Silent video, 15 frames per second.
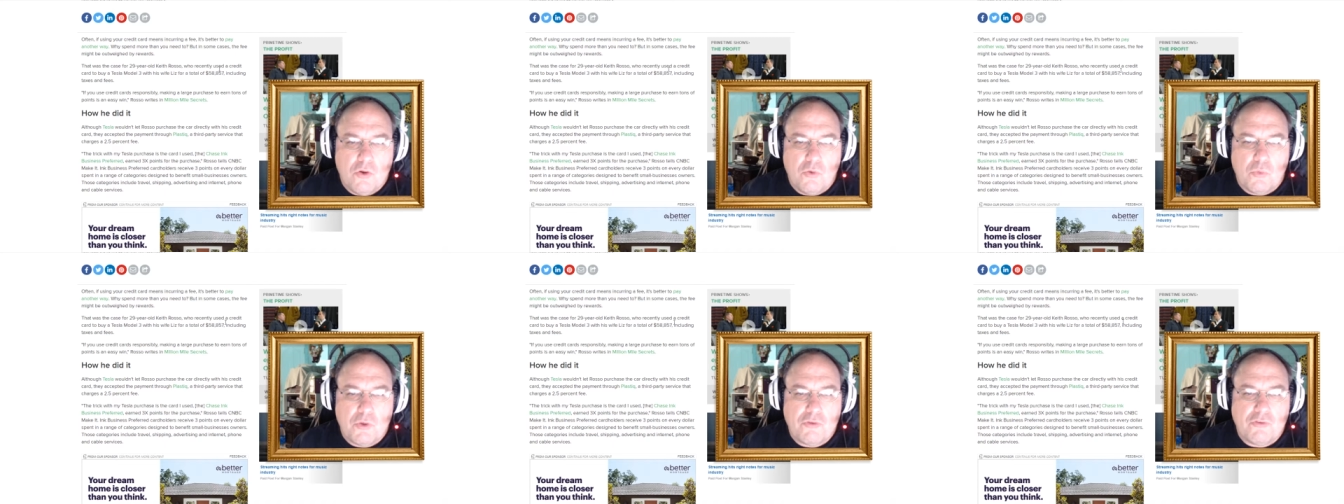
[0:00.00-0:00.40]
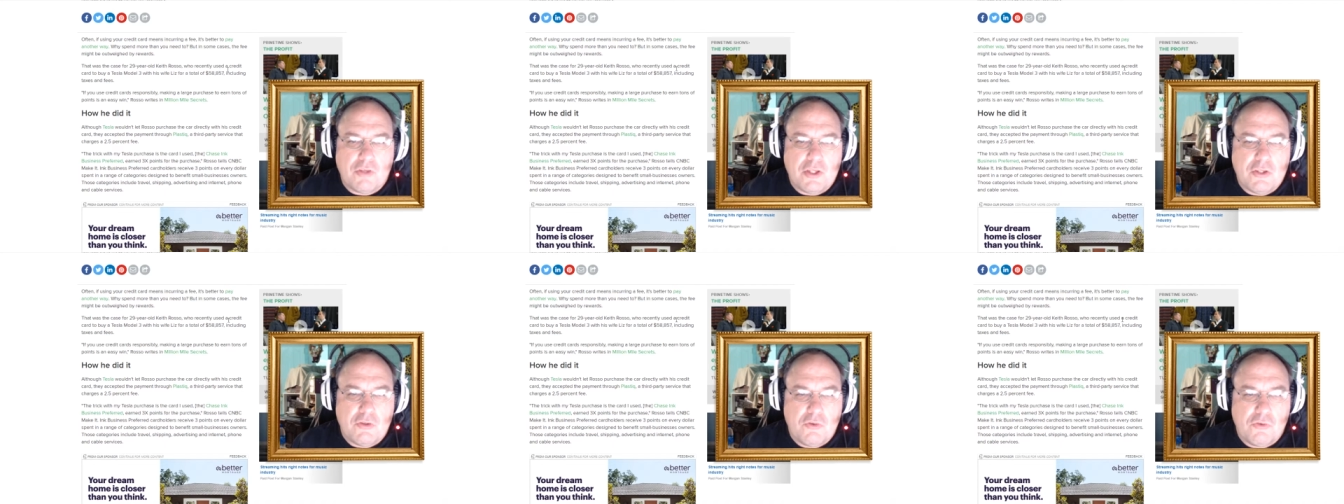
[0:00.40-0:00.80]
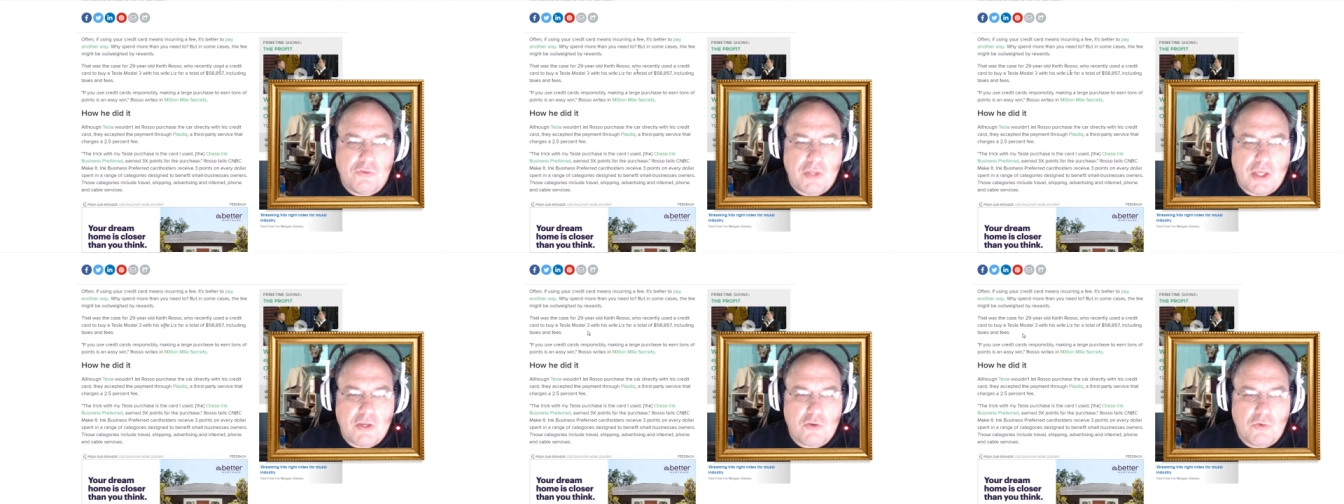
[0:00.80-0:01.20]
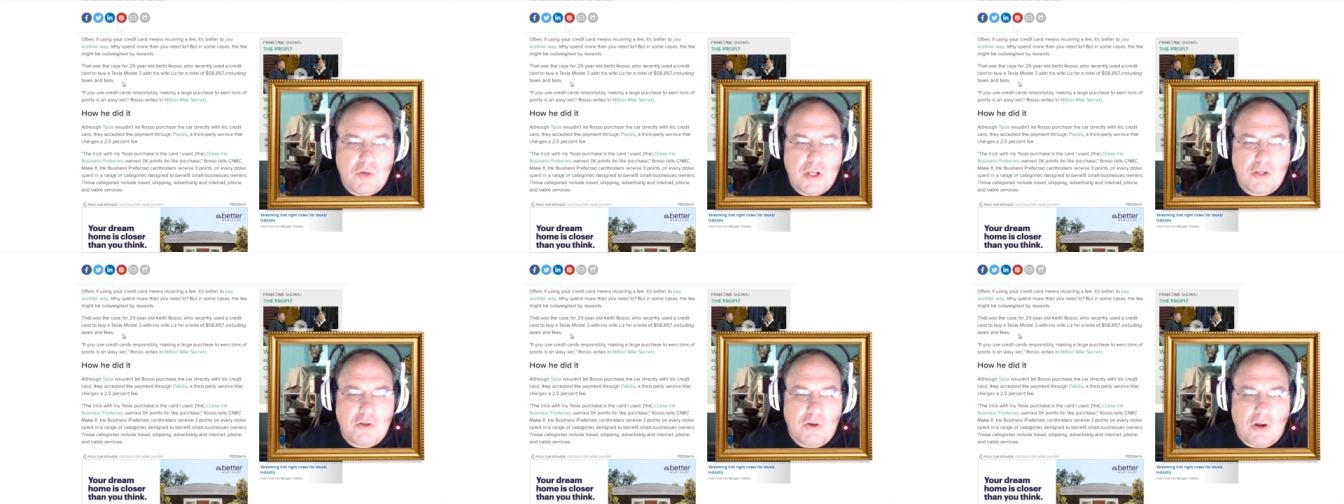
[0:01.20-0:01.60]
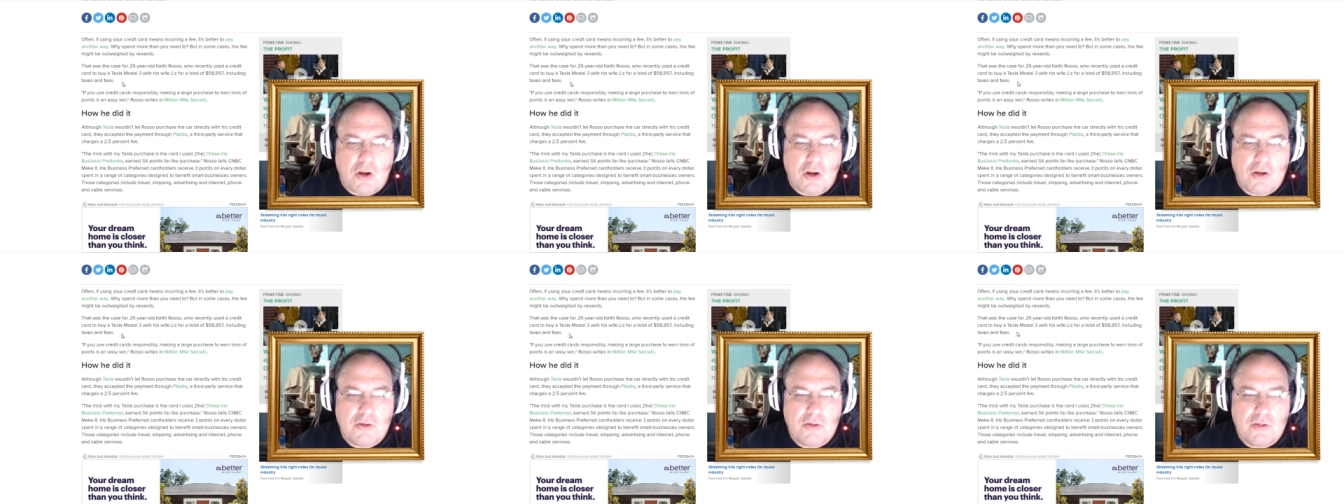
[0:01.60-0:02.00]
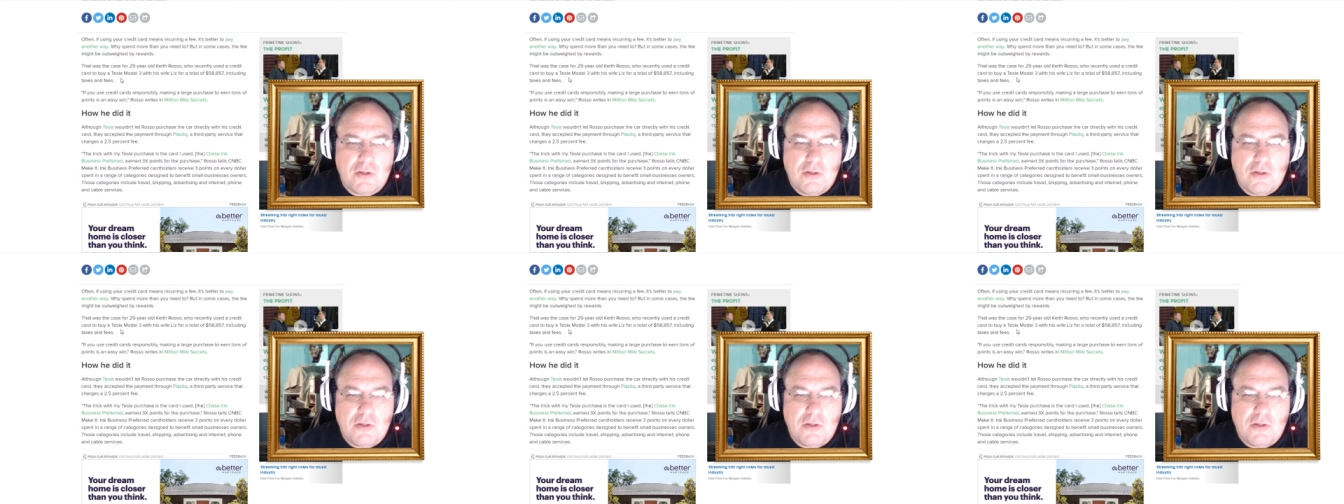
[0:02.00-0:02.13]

recently used a credit card